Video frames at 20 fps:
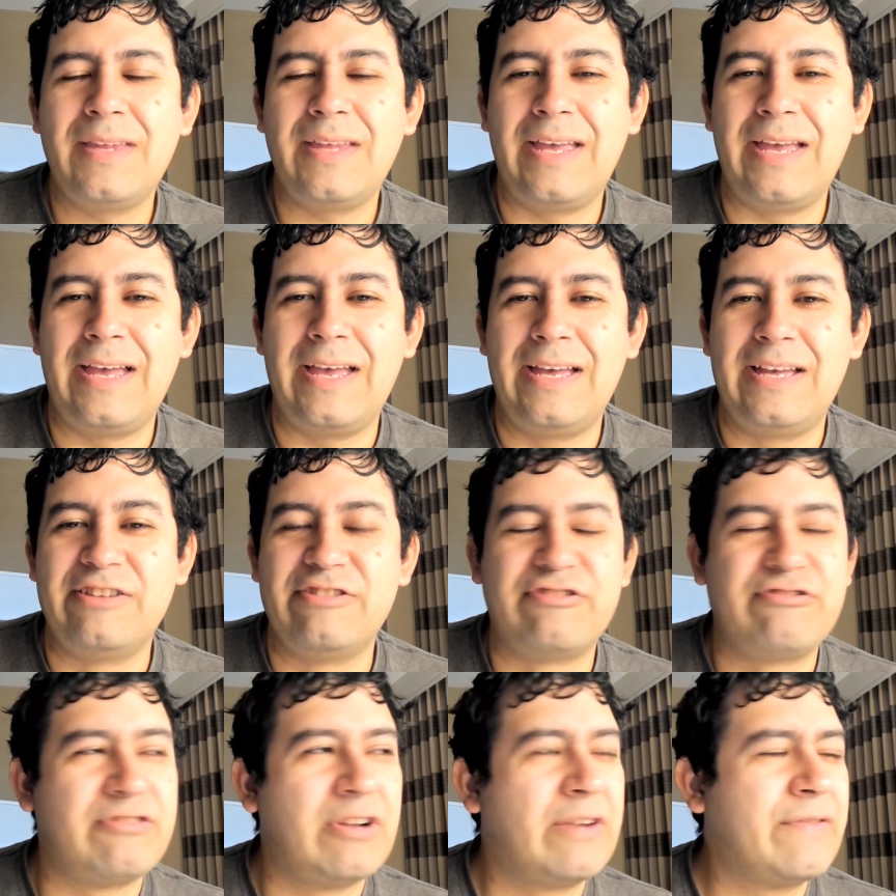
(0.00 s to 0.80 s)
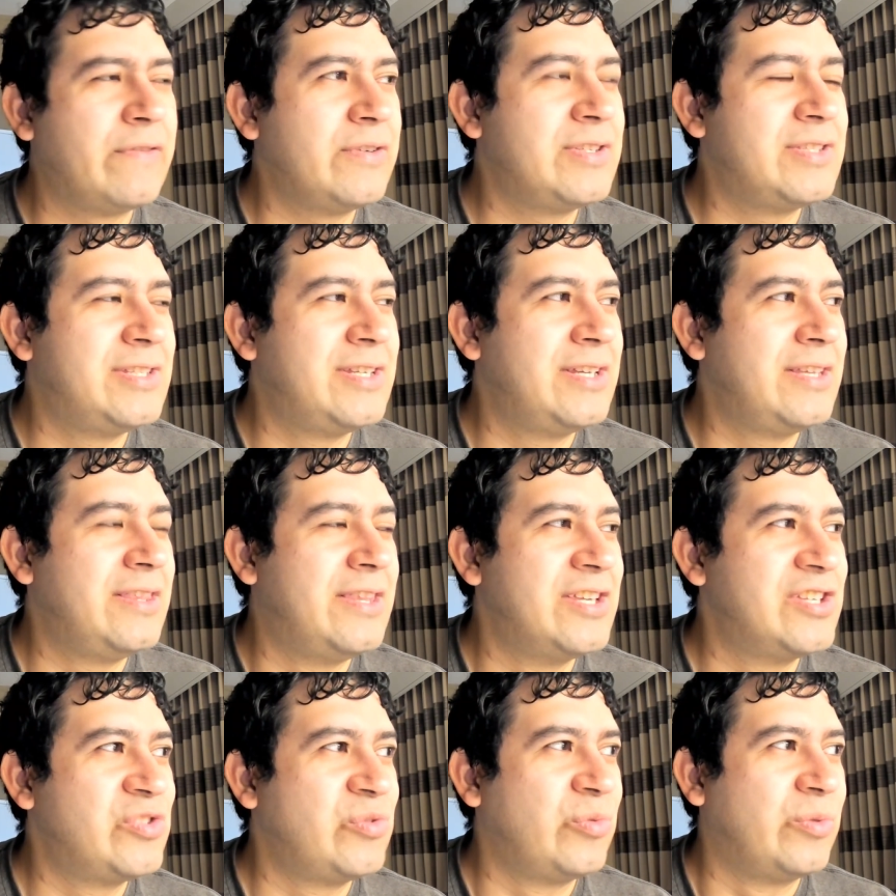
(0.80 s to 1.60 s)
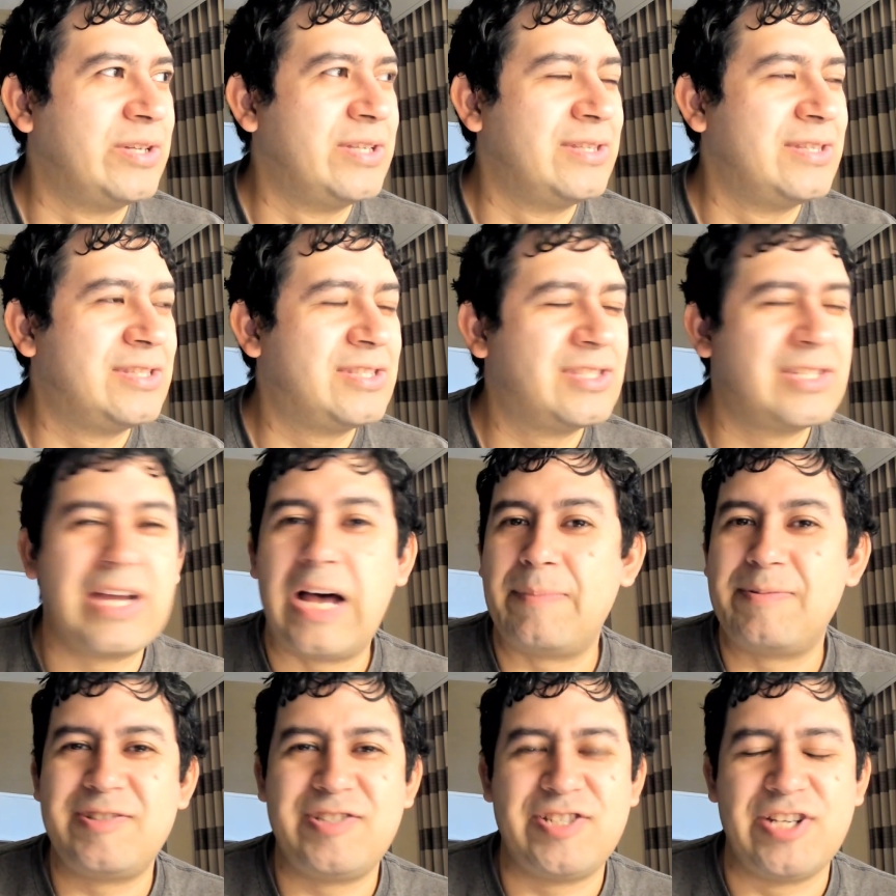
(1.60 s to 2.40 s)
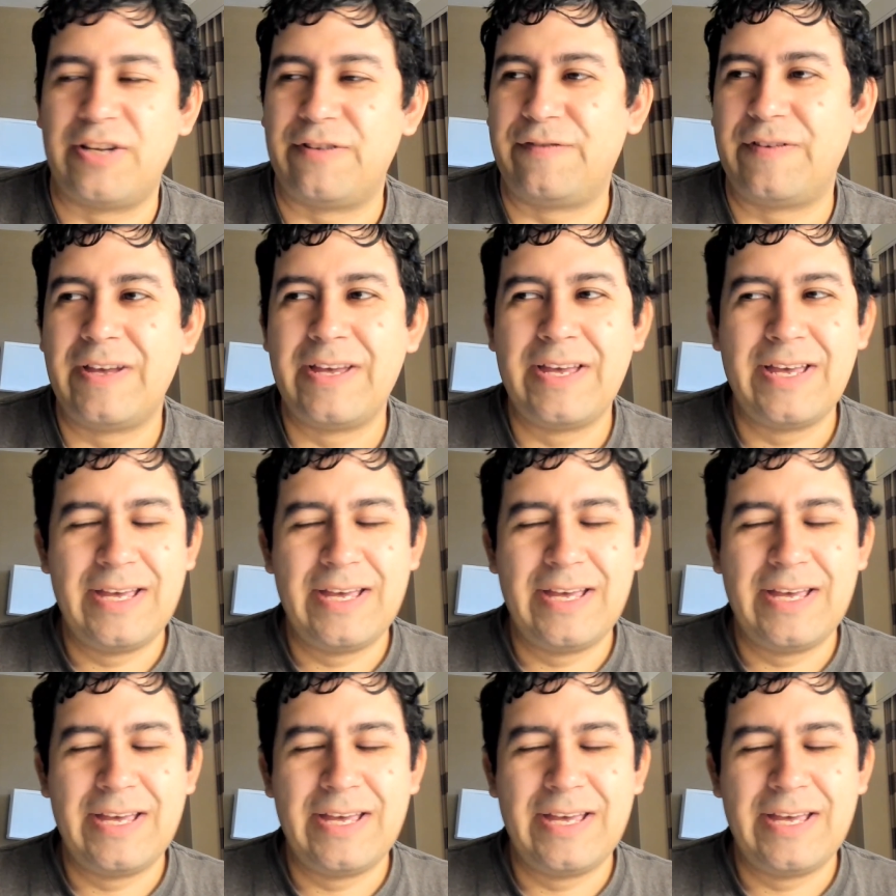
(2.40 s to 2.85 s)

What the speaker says: And Trevor did this one top shelf.